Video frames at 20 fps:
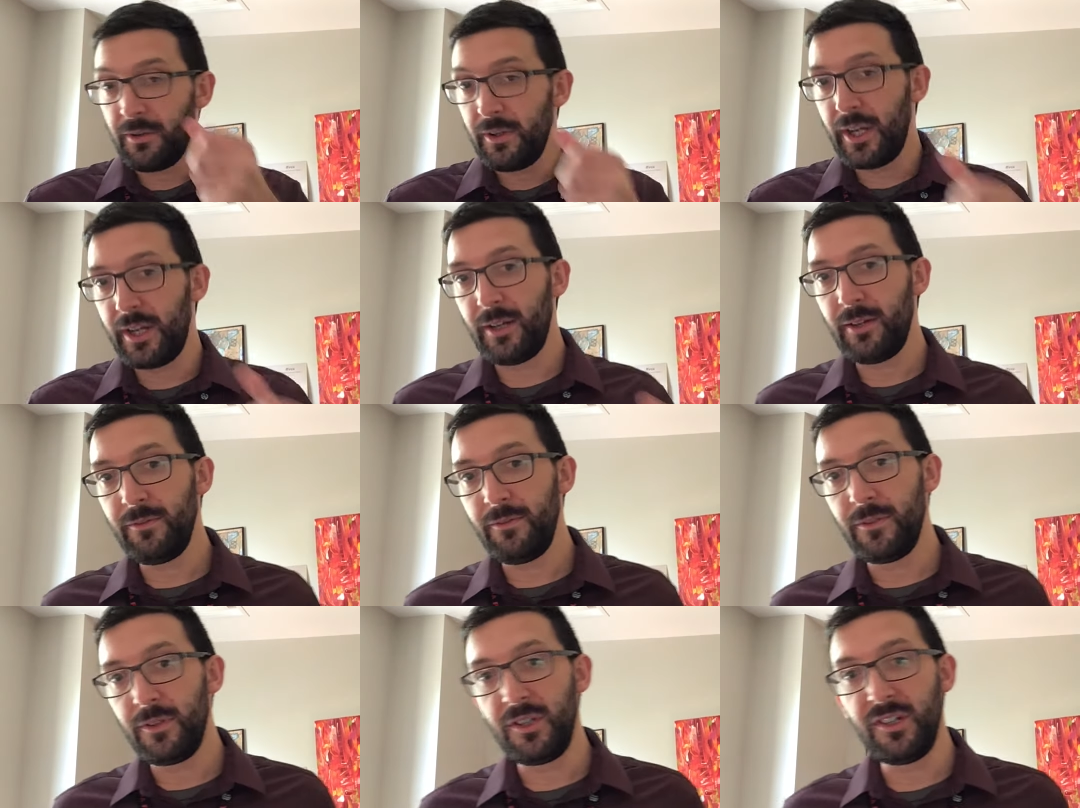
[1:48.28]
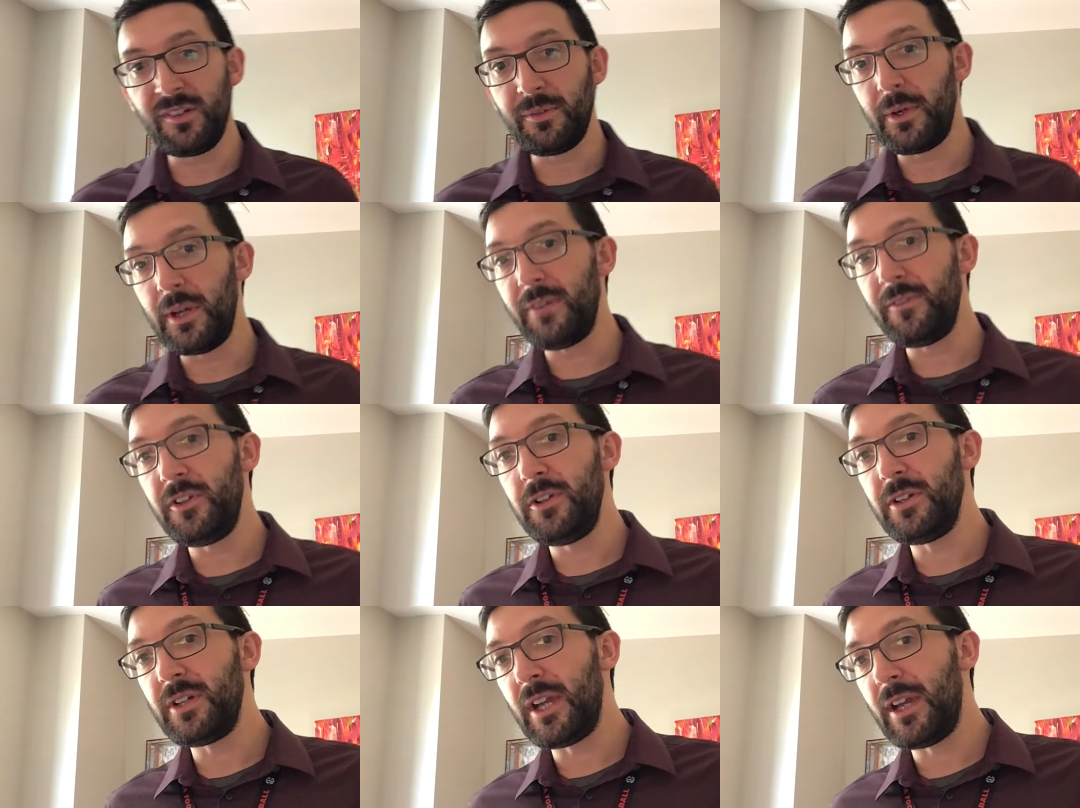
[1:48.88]
creative, use whatever
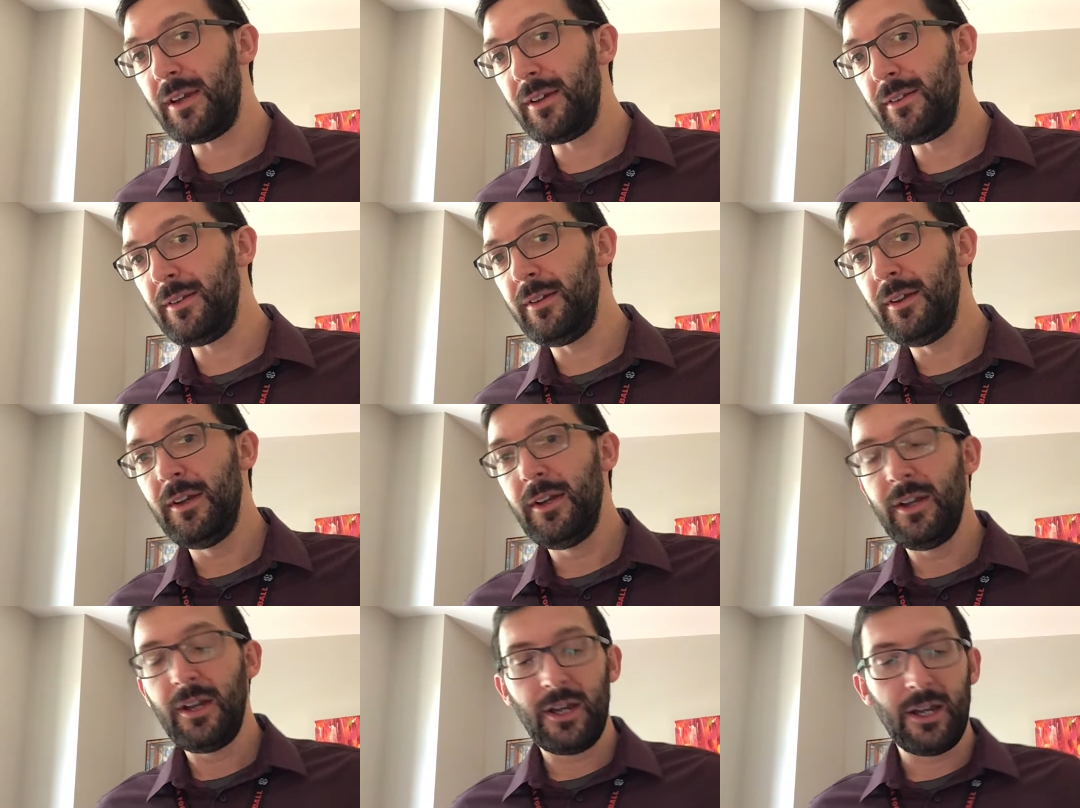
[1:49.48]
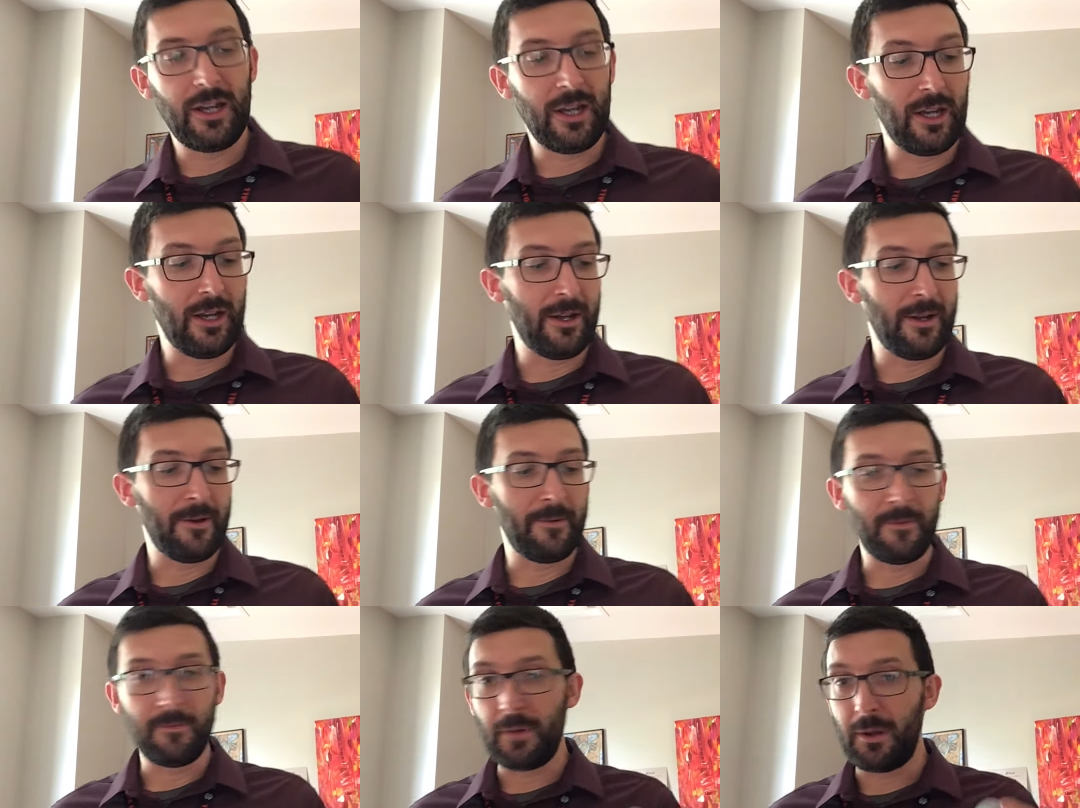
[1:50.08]
you can.
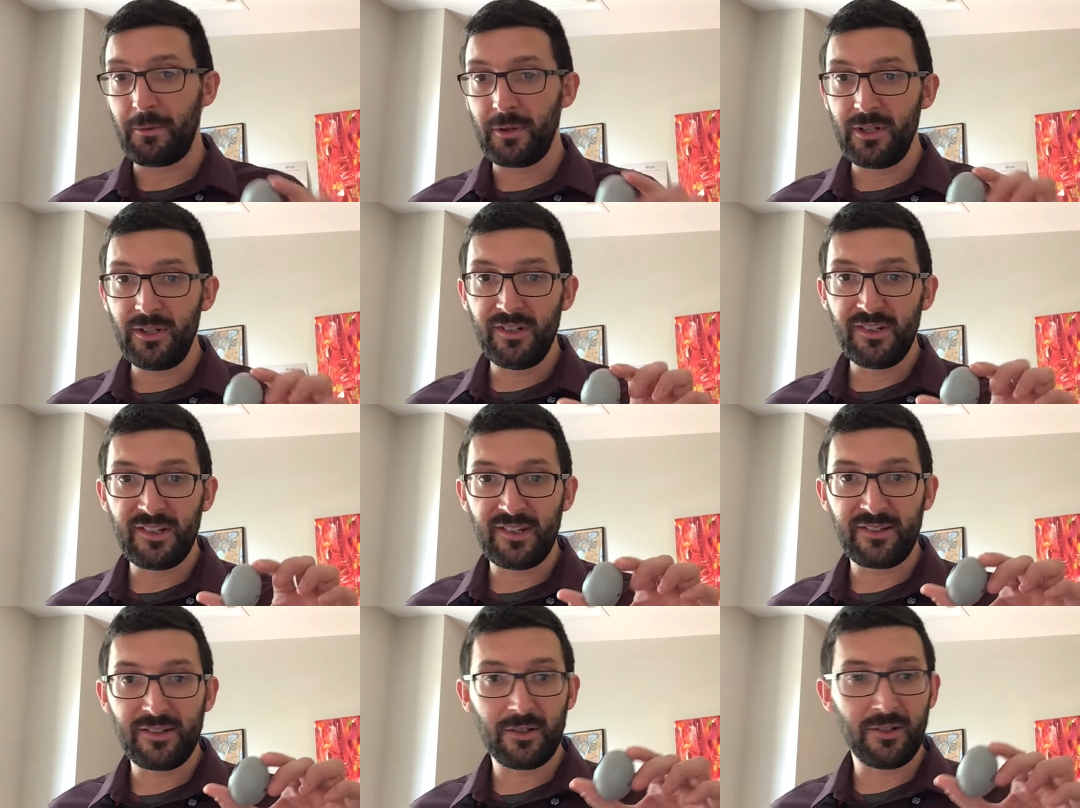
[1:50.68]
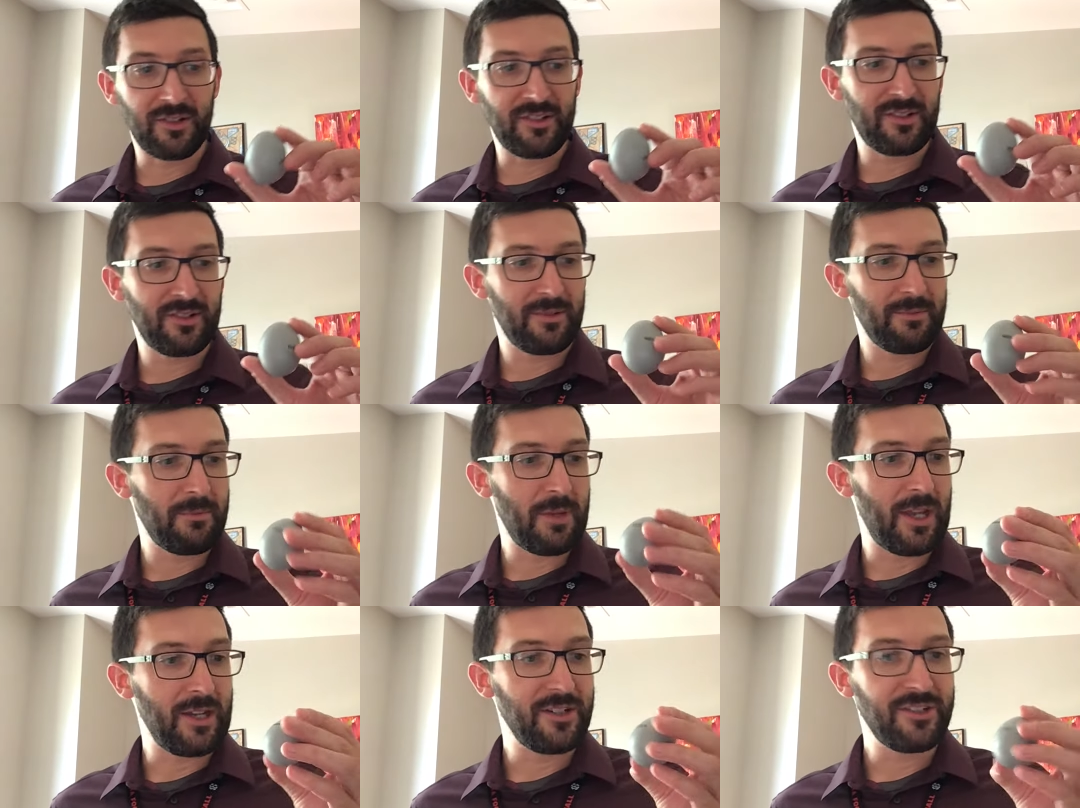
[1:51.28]
I'm going to use this little
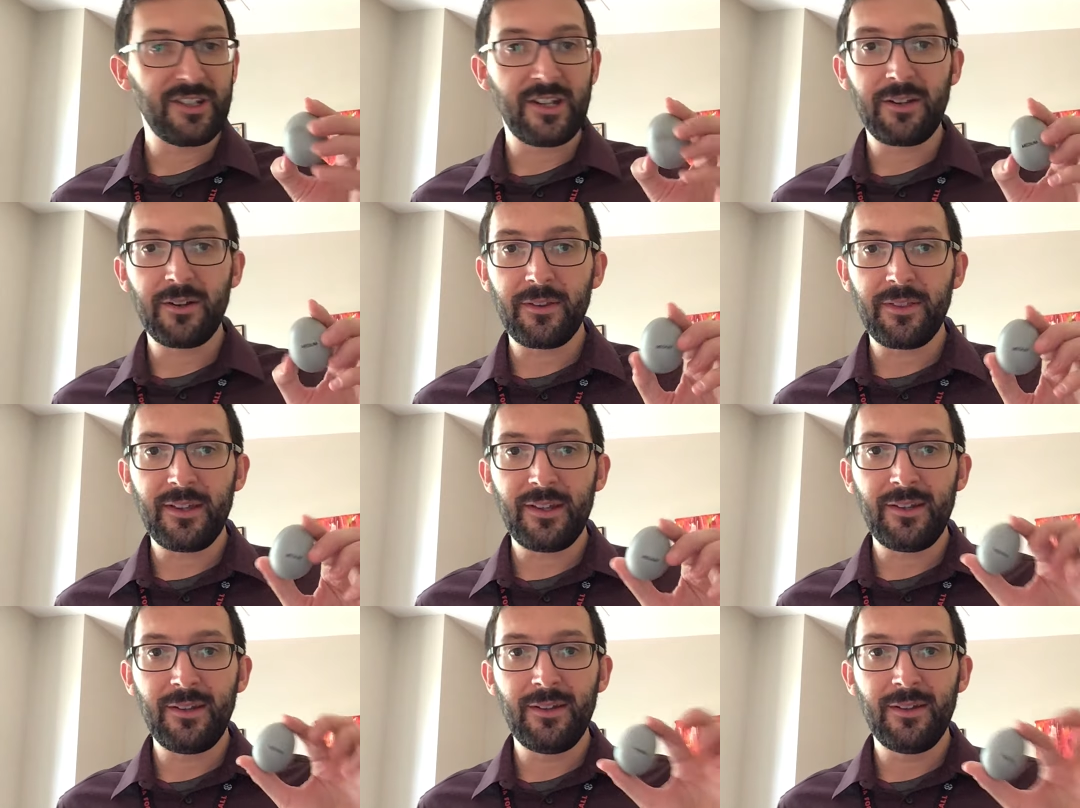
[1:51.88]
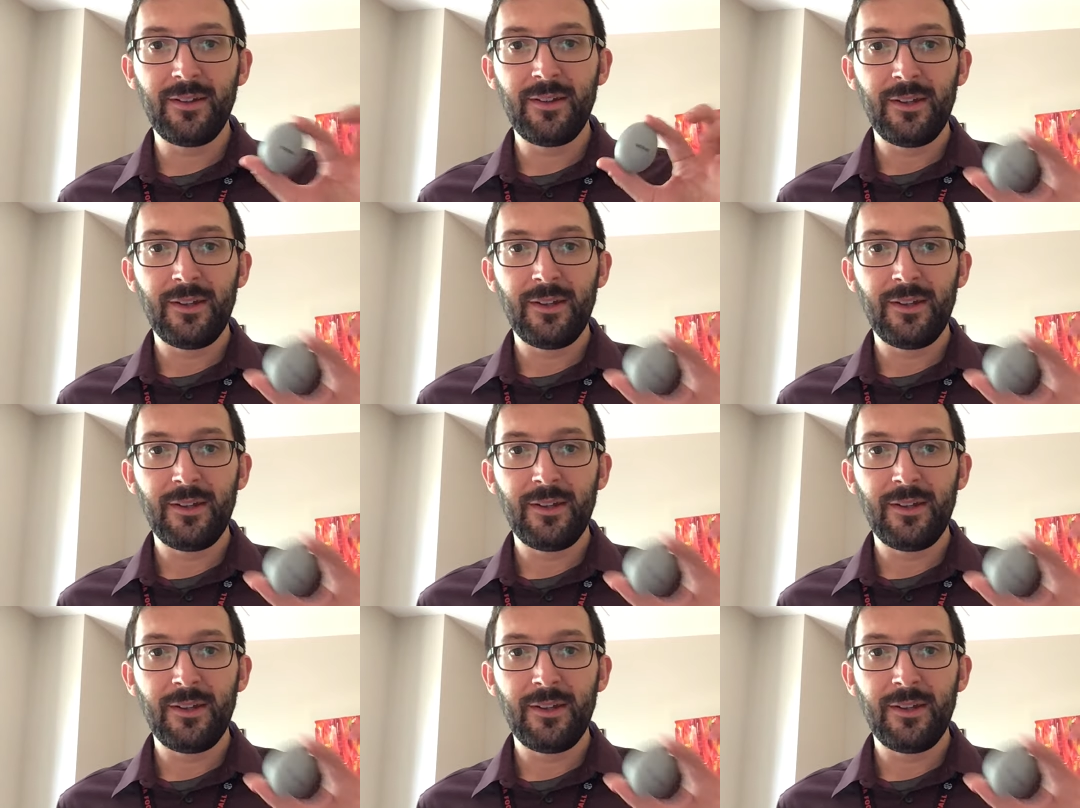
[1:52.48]
egg shaker thing,